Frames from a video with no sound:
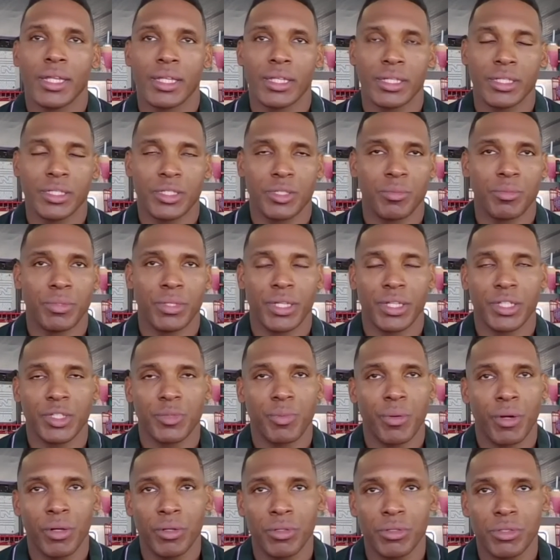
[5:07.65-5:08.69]
And then to be
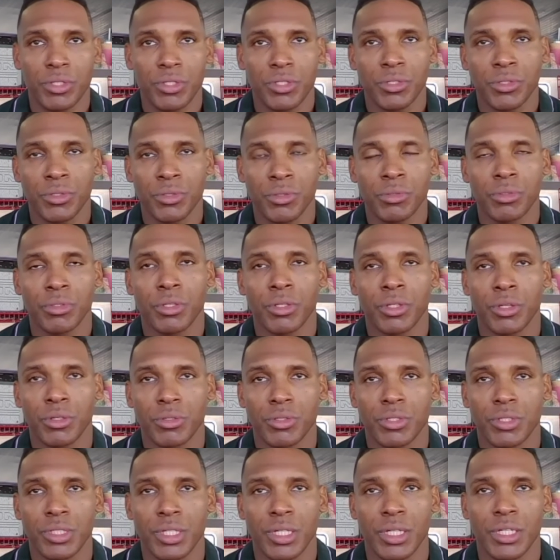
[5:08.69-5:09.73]
exposed
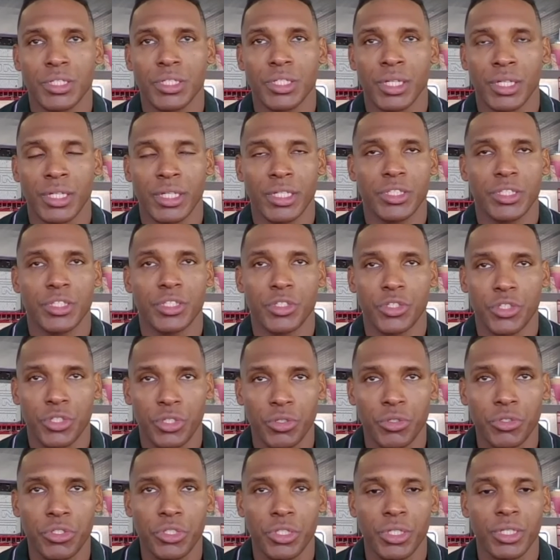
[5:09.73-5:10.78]
to, such an
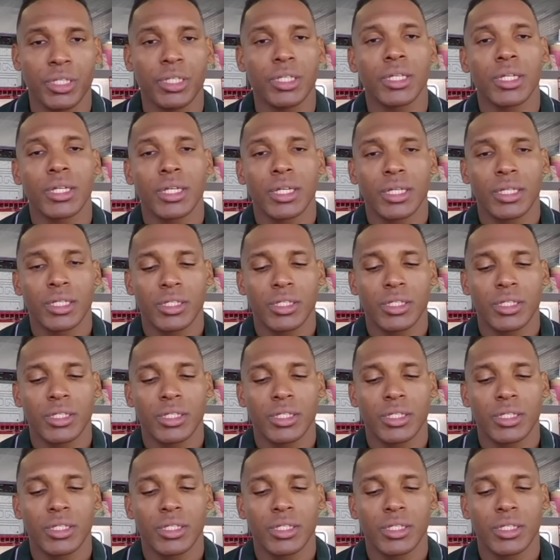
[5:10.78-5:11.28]
institution,